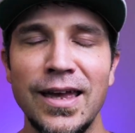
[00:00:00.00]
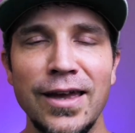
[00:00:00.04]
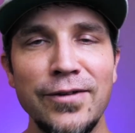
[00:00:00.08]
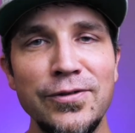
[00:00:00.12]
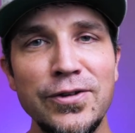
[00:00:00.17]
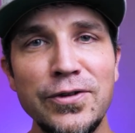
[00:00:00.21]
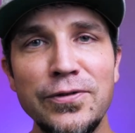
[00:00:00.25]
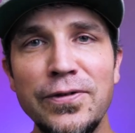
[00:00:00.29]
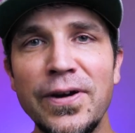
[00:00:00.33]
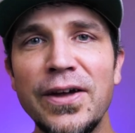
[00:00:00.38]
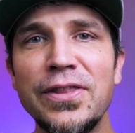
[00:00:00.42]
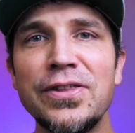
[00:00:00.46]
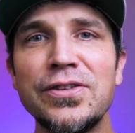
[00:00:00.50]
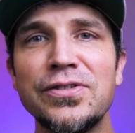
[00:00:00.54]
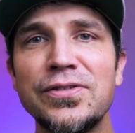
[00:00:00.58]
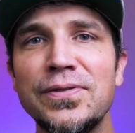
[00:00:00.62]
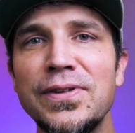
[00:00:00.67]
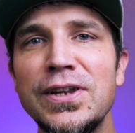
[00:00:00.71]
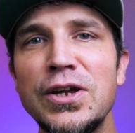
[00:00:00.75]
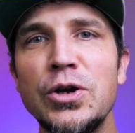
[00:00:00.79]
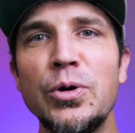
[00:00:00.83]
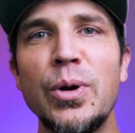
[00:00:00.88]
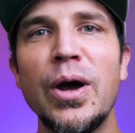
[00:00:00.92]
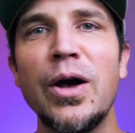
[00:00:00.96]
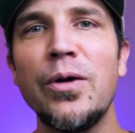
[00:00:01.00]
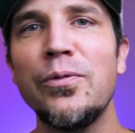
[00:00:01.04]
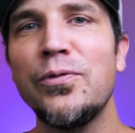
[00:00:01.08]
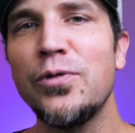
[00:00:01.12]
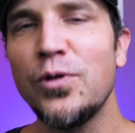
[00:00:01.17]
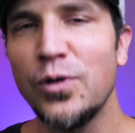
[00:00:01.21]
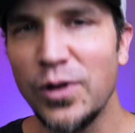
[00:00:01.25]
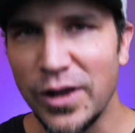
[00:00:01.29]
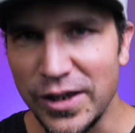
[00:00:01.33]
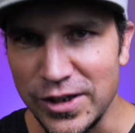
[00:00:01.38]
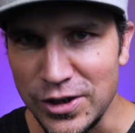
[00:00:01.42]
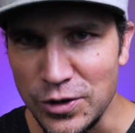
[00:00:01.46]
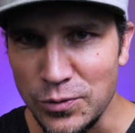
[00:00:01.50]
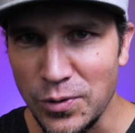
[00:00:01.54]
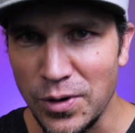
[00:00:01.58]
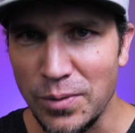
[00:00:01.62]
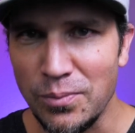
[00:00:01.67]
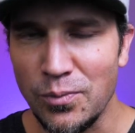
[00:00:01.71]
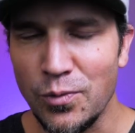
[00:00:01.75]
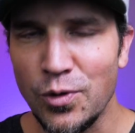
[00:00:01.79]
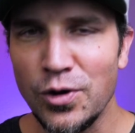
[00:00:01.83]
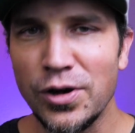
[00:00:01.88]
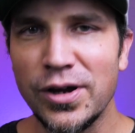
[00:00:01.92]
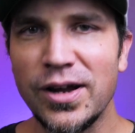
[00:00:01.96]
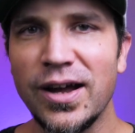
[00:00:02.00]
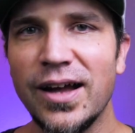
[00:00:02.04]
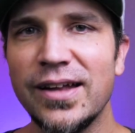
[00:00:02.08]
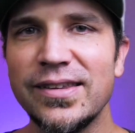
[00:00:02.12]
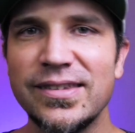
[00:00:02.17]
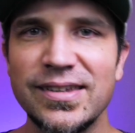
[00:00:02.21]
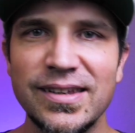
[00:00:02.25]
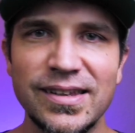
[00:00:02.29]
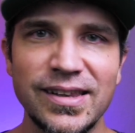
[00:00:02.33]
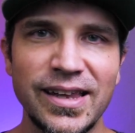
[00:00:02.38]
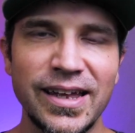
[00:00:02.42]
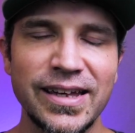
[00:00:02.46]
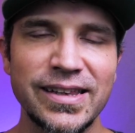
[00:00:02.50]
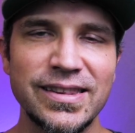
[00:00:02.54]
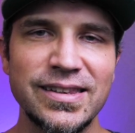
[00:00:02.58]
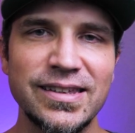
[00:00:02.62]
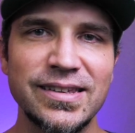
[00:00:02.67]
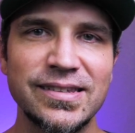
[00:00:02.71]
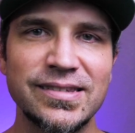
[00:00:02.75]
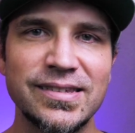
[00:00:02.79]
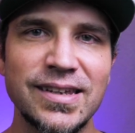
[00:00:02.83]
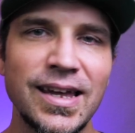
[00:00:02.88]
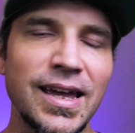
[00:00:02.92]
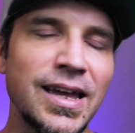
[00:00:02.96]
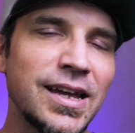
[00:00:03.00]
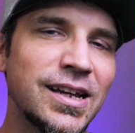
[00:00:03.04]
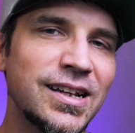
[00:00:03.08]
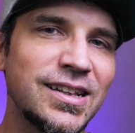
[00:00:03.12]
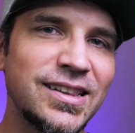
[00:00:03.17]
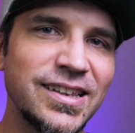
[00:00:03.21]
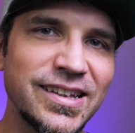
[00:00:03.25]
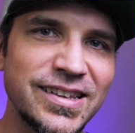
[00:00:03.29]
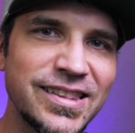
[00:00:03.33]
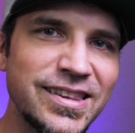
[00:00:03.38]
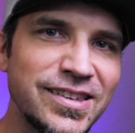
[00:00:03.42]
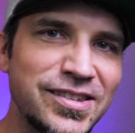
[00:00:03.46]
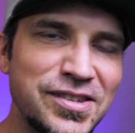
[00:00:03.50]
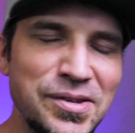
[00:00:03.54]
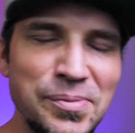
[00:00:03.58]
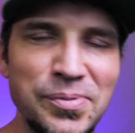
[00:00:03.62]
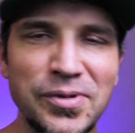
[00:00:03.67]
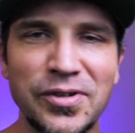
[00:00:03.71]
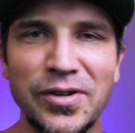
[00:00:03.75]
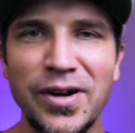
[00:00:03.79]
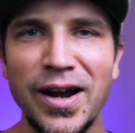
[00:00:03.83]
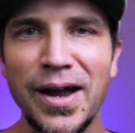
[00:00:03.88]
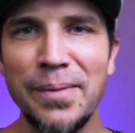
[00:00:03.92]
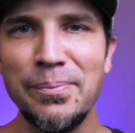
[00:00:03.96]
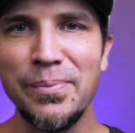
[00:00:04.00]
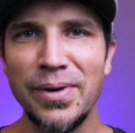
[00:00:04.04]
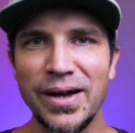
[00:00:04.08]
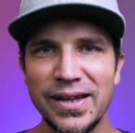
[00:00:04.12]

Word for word: If you found this video helpful and you want more content like this, click the subscribe